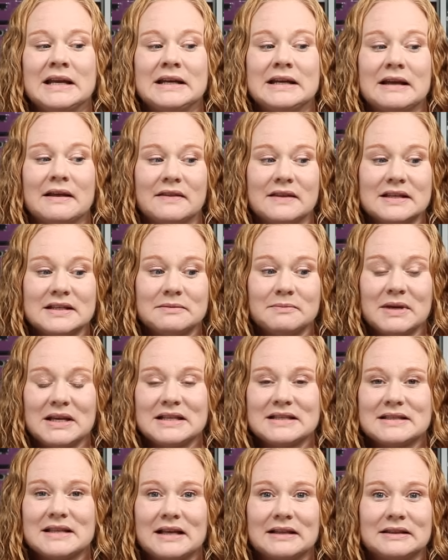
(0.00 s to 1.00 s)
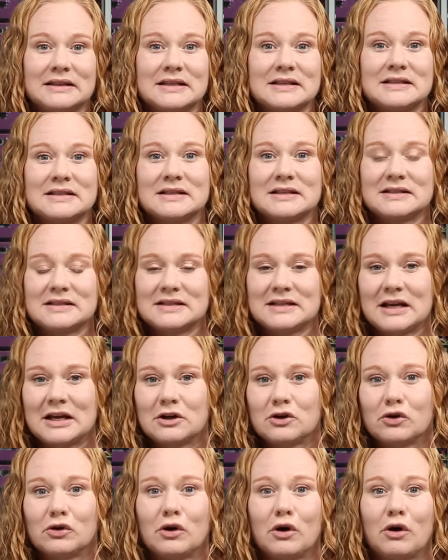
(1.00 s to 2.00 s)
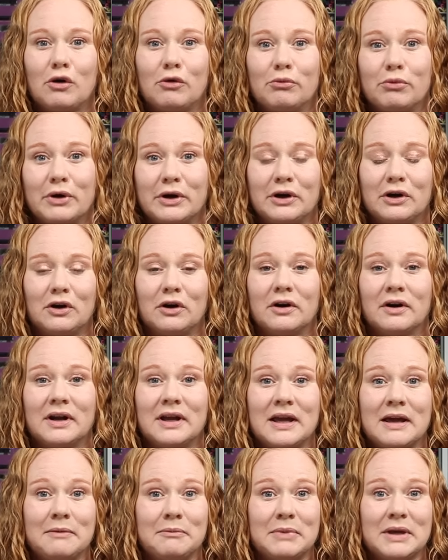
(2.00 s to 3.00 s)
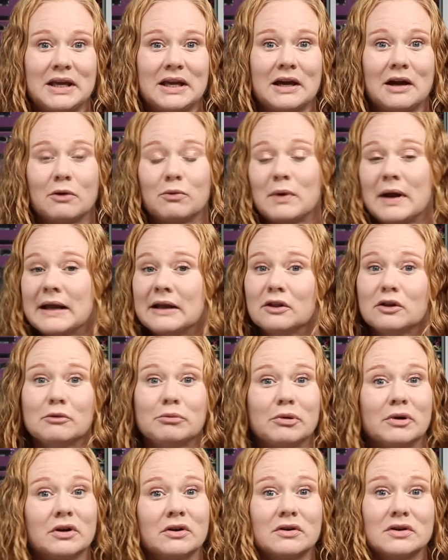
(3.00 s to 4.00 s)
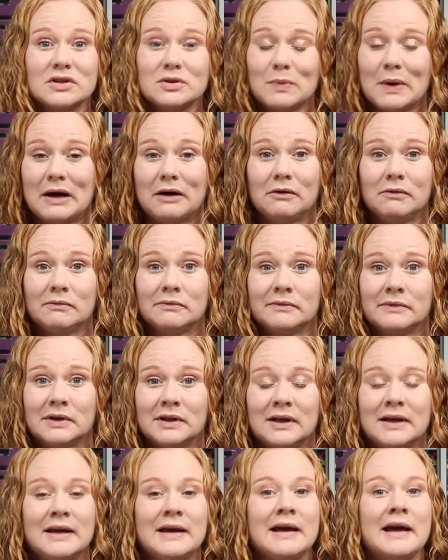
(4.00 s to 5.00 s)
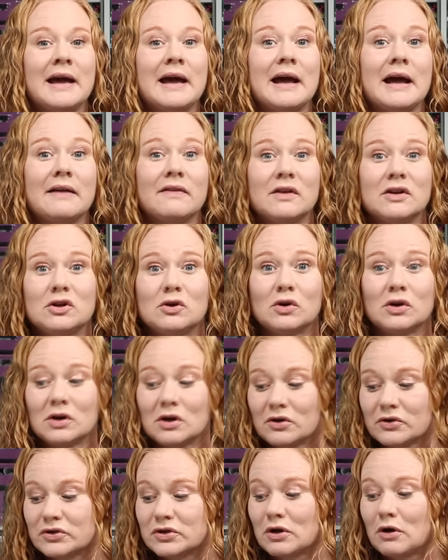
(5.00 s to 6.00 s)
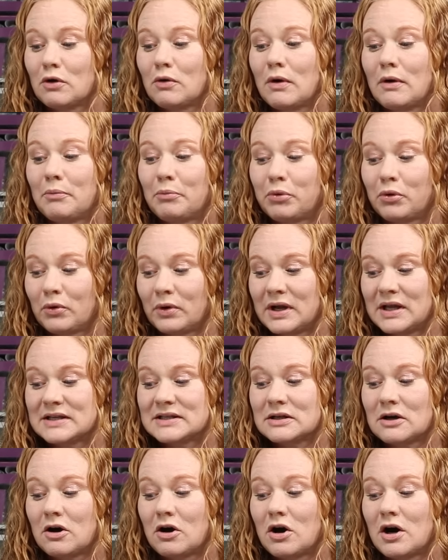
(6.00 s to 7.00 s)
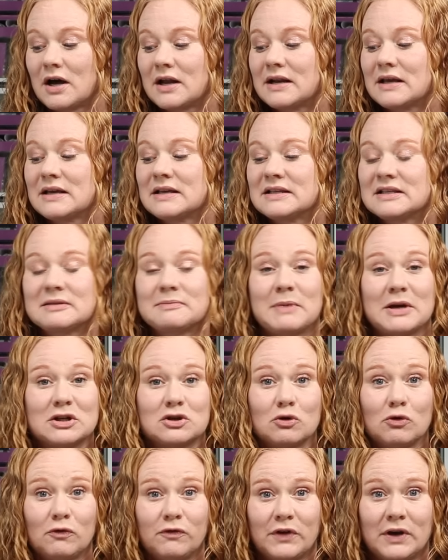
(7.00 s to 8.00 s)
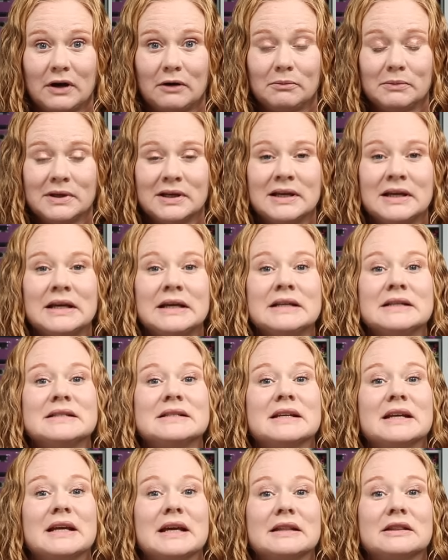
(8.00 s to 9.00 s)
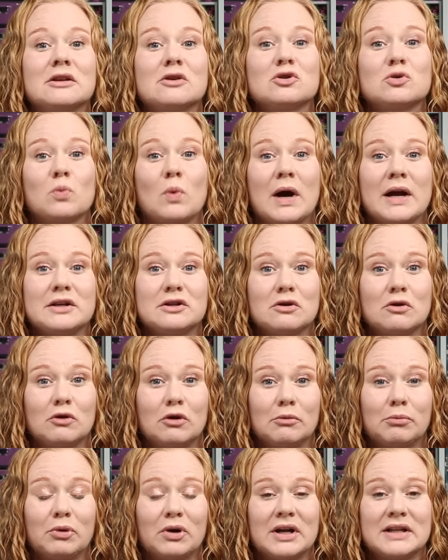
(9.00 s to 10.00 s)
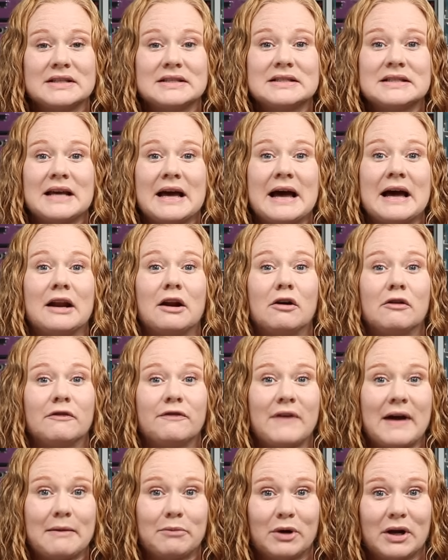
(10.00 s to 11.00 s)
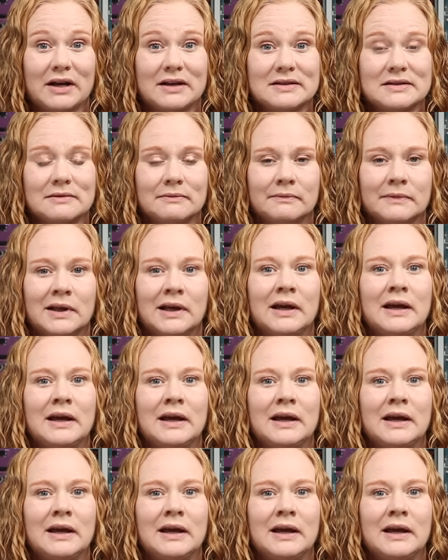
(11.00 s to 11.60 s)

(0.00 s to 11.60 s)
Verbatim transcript: Now this means that this standard home printer can be a regular printer as well, and then you can also print on special film to get those white toner prints to add on fabrics,